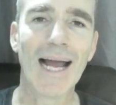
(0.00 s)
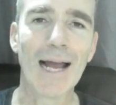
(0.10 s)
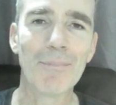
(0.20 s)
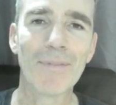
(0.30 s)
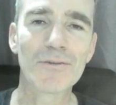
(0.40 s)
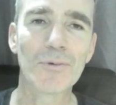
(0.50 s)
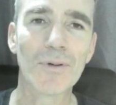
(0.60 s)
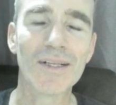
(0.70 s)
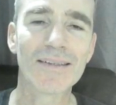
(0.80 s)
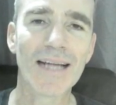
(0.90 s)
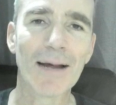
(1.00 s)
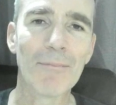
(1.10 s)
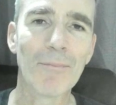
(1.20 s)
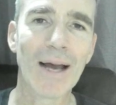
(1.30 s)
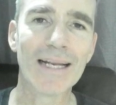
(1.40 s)
This was
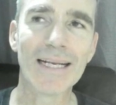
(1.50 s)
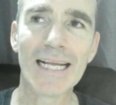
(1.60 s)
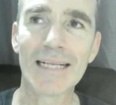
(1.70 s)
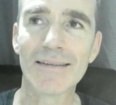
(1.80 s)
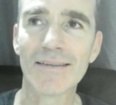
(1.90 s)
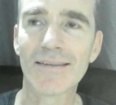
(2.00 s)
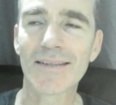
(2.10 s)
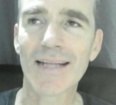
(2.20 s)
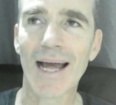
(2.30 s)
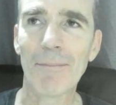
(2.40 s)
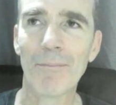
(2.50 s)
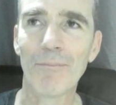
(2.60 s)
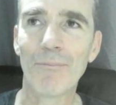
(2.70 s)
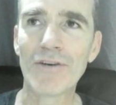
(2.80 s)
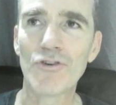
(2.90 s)
mine and Ian's
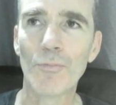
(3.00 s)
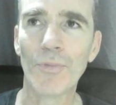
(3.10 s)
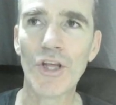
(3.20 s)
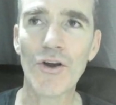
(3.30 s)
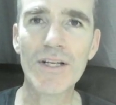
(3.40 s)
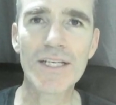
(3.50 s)
bedroom yurt.